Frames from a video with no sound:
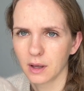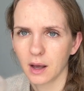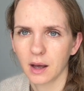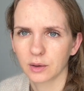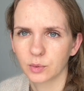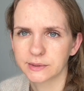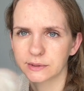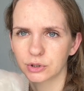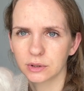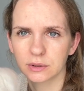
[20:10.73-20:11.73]

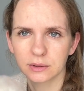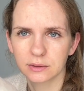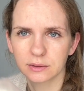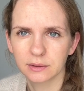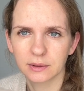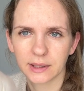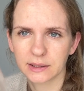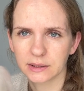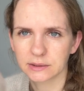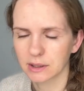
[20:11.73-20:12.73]
acquisition,
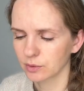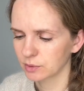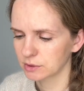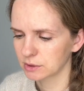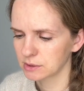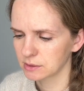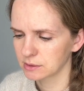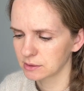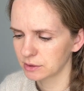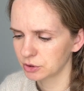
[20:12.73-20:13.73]
latest
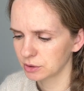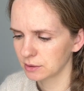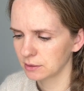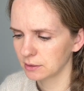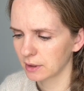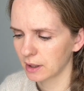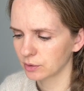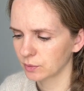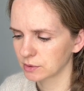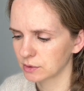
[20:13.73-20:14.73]
acquisition that
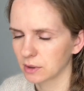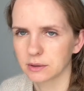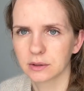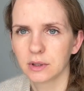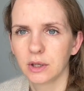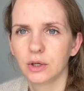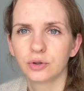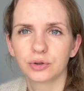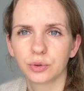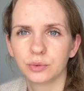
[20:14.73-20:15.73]
was not
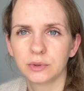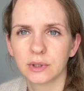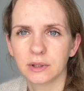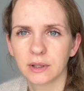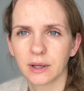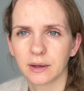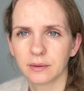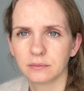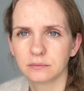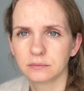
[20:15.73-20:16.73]
shown in the
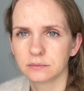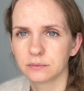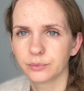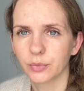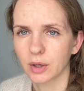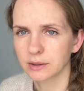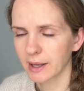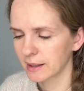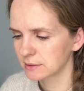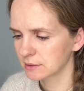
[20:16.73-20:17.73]

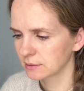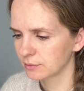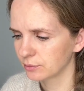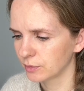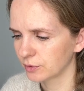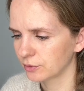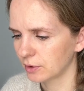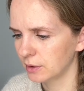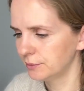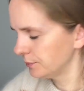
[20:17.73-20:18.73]
podcast before.